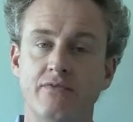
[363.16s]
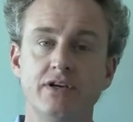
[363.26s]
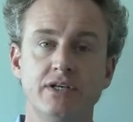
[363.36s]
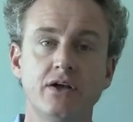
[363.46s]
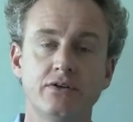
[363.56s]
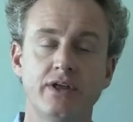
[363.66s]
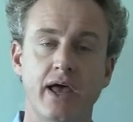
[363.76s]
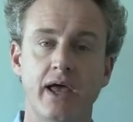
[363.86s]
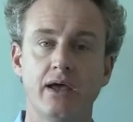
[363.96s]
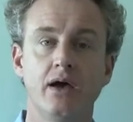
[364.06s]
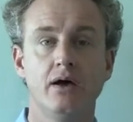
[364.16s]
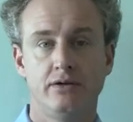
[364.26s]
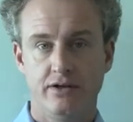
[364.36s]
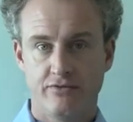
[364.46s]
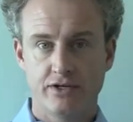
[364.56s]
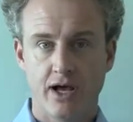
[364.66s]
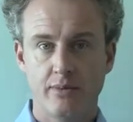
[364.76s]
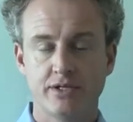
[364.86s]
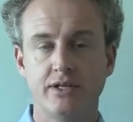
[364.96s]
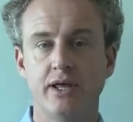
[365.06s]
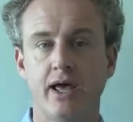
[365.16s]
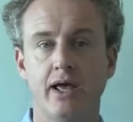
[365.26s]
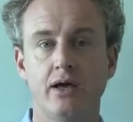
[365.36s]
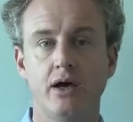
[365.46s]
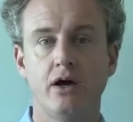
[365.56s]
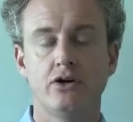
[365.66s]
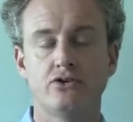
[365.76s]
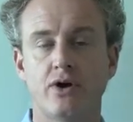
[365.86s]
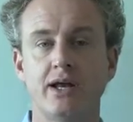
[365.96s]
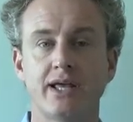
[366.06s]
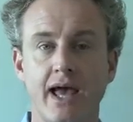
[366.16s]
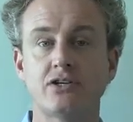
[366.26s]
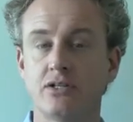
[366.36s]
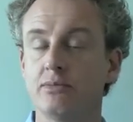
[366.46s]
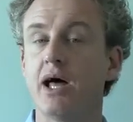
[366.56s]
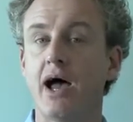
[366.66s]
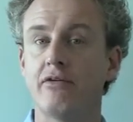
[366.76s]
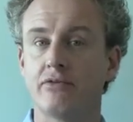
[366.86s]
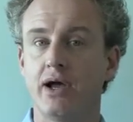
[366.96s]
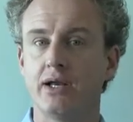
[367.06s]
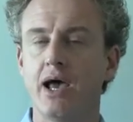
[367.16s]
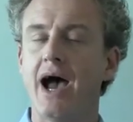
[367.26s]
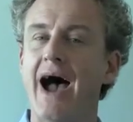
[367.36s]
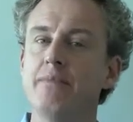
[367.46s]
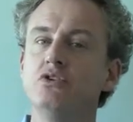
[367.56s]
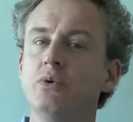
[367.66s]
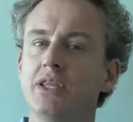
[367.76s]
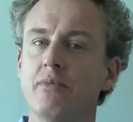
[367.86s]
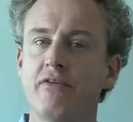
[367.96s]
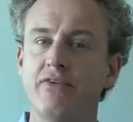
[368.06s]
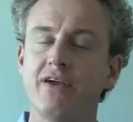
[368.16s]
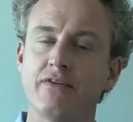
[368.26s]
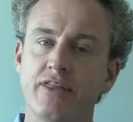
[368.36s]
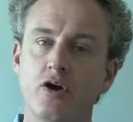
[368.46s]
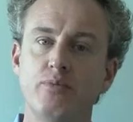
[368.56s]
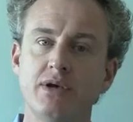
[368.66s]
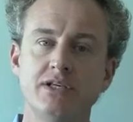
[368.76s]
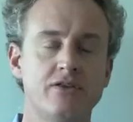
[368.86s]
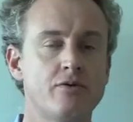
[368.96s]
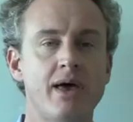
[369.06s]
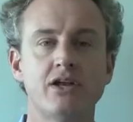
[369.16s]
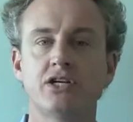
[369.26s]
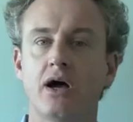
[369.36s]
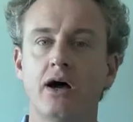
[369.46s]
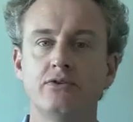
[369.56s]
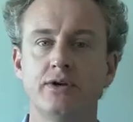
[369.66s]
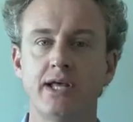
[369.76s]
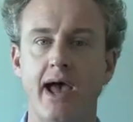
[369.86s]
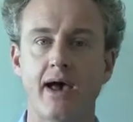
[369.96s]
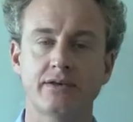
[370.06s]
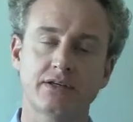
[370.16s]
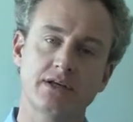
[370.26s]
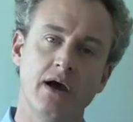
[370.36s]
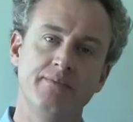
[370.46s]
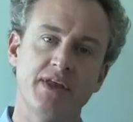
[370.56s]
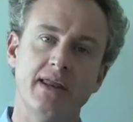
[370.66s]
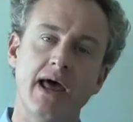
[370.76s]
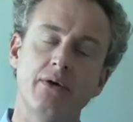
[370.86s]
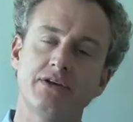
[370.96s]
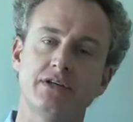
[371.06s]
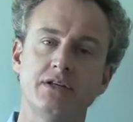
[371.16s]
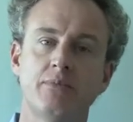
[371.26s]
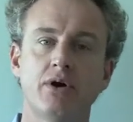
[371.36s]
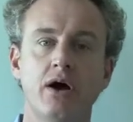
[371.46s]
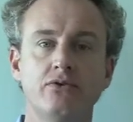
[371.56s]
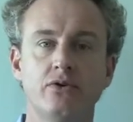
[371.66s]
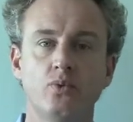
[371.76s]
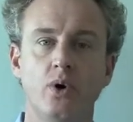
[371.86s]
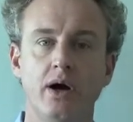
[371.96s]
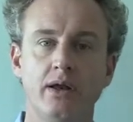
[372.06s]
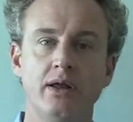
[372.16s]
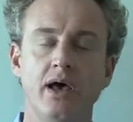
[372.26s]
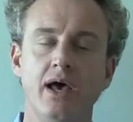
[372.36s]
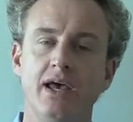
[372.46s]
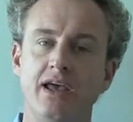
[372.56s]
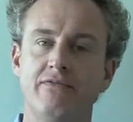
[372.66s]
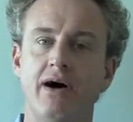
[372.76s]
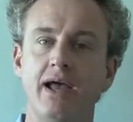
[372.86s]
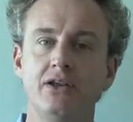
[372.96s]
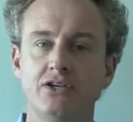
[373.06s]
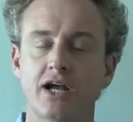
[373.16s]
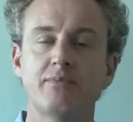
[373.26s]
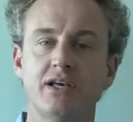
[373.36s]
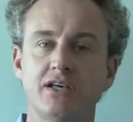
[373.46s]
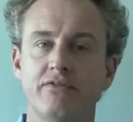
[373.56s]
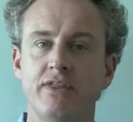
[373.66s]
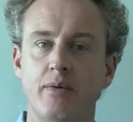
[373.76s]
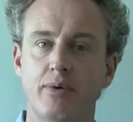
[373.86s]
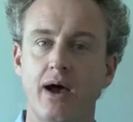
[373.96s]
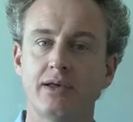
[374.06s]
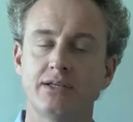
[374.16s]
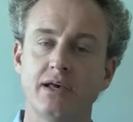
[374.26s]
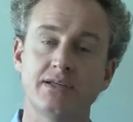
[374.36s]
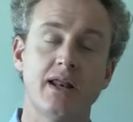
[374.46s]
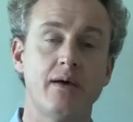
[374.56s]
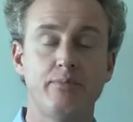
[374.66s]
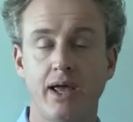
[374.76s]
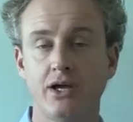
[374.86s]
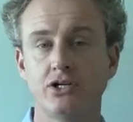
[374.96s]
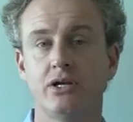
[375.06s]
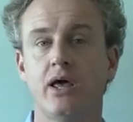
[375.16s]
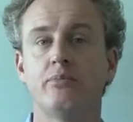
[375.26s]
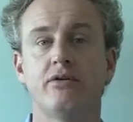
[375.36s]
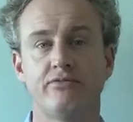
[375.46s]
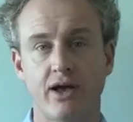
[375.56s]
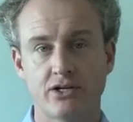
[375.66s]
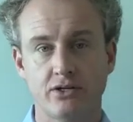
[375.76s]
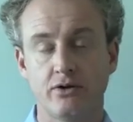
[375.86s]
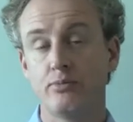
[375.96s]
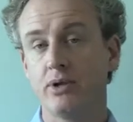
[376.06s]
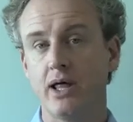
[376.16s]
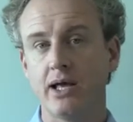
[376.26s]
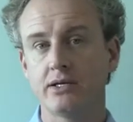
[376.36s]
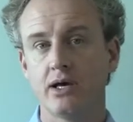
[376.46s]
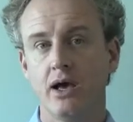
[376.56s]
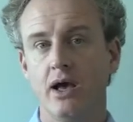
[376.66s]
every single day, different times of the day, trying to catch them live, right? I'm doing them a favor. They're busy. They're managing 100 tasks, and now this is number 101. If I inject myself in that process and I'm patient and professional and polite,